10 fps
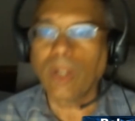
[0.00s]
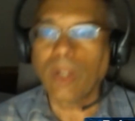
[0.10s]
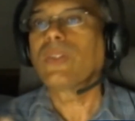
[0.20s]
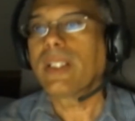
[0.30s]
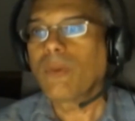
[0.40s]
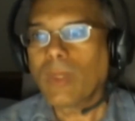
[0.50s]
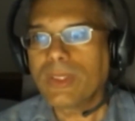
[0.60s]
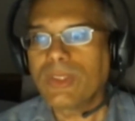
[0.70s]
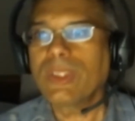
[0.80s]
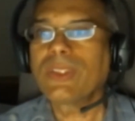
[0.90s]
angel,
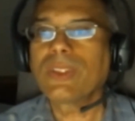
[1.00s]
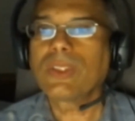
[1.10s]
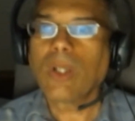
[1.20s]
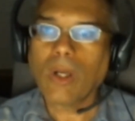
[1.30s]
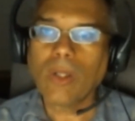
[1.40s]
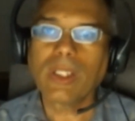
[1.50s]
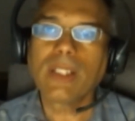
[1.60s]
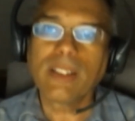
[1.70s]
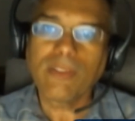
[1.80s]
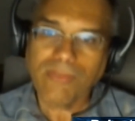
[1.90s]
and what Jesus
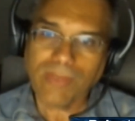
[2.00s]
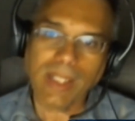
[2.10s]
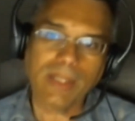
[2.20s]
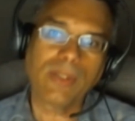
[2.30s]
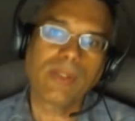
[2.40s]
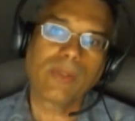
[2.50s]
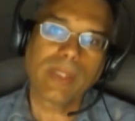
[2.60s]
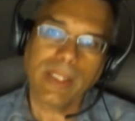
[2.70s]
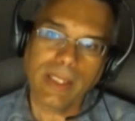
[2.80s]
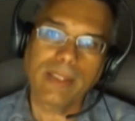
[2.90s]
called the
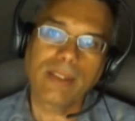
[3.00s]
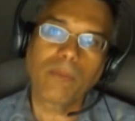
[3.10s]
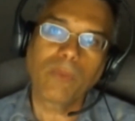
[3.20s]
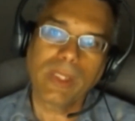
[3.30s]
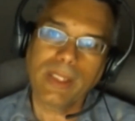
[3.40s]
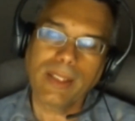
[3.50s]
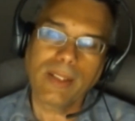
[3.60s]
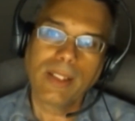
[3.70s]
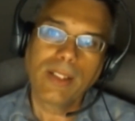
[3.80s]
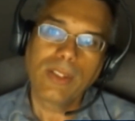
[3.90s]
Father or the kingdom
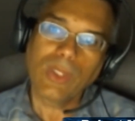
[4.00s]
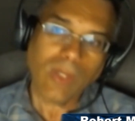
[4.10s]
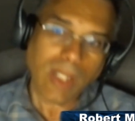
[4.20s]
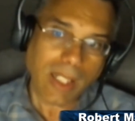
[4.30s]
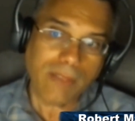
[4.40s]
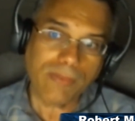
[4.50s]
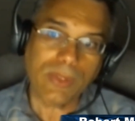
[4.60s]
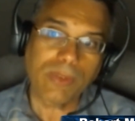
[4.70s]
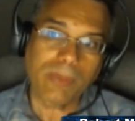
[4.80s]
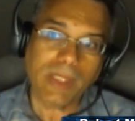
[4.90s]
within. Your
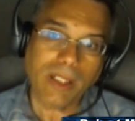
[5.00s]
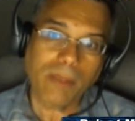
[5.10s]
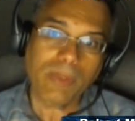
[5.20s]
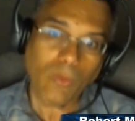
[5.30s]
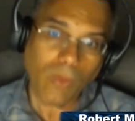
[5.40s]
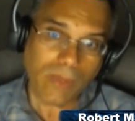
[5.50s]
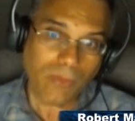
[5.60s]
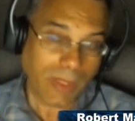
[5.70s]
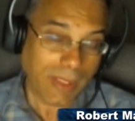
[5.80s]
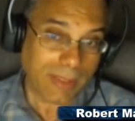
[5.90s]
life is to become as
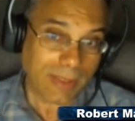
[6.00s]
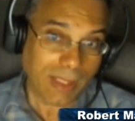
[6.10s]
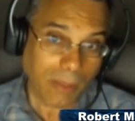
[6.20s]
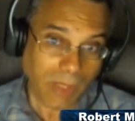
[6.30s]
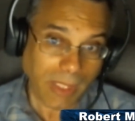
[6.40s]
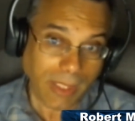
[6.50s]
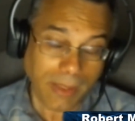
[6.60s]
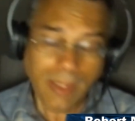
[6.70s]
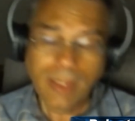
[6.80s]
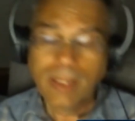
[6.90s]
one with it
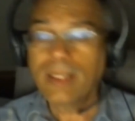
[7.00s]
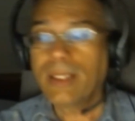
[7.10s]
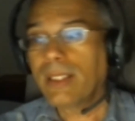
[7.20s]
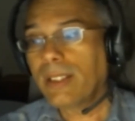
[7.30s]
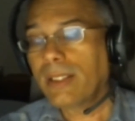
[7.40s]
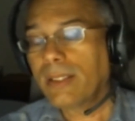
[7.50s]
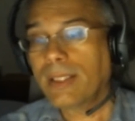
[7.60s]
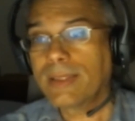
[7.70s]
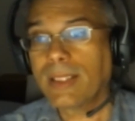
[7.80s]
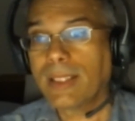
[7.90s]
someday.
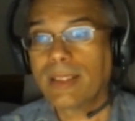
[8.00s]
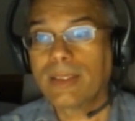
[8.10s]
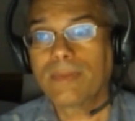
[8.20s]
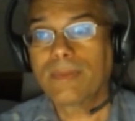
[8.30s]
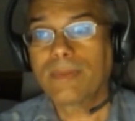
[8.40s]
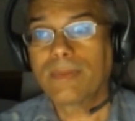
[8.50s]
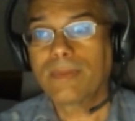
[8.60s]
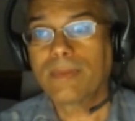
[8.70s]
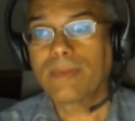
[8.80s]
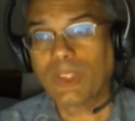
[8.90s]
And as I
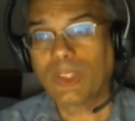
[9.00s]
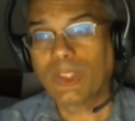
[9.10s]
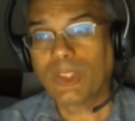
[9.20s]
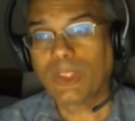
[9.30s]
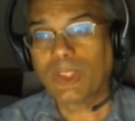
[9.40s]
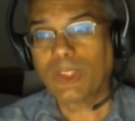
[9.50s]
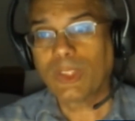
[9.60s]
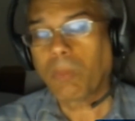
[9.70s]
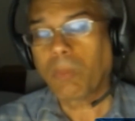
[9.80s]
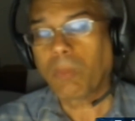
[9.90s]
explained a
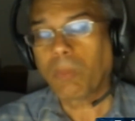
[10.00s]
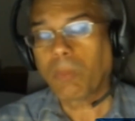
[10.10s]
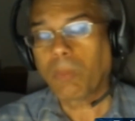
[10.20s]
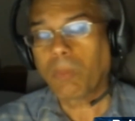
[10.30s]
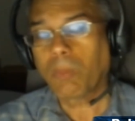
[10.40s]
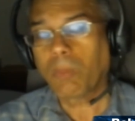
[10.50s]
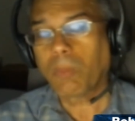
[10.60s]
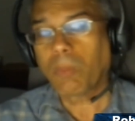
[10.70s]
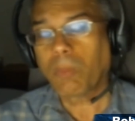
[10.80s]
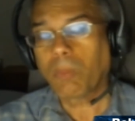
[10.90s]
couple of questions
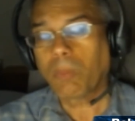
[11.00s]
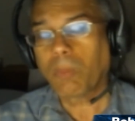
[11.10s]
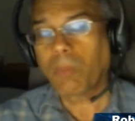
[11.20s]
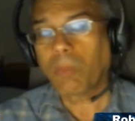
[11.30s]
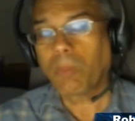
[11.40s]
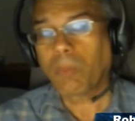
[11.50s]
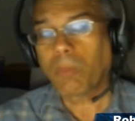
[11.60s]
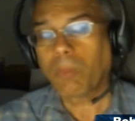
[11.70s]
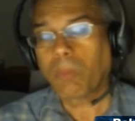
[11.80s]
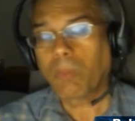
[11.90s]
before, you have this
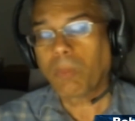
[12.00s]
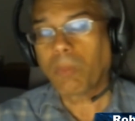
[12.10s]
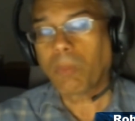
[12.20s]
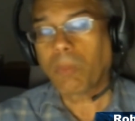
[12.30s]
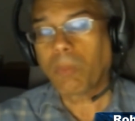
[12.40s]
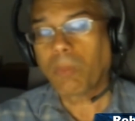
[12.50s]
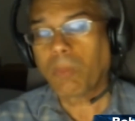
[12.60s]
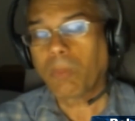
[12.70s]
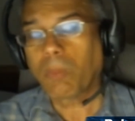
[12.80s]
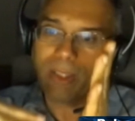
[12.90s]
building, you're evolving,
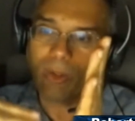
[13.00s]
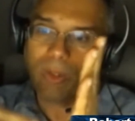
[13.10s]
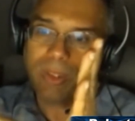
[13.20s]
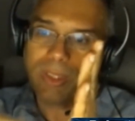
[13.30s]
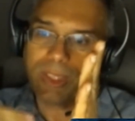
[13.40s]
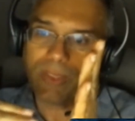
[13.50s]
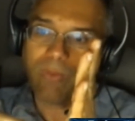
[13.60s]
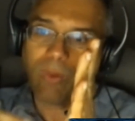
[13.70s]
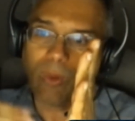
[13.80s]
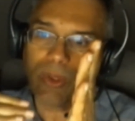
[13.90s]
you're taking all of these
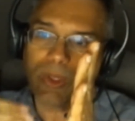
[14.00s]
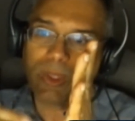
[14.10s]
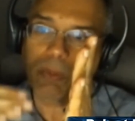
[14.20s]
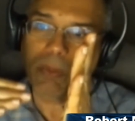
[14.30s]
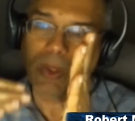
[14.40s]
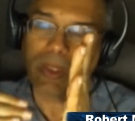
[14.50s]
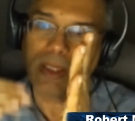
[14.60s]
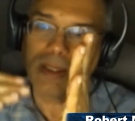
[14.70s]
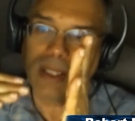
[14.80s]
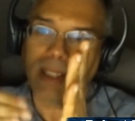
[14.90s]
floors in this
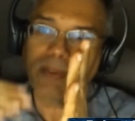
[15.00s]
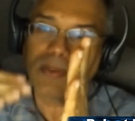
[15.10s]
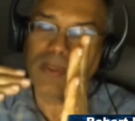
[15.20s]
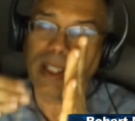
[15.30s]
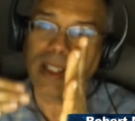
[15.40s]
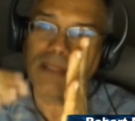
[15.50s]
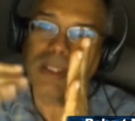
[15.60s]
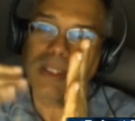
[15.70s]
building, life after life,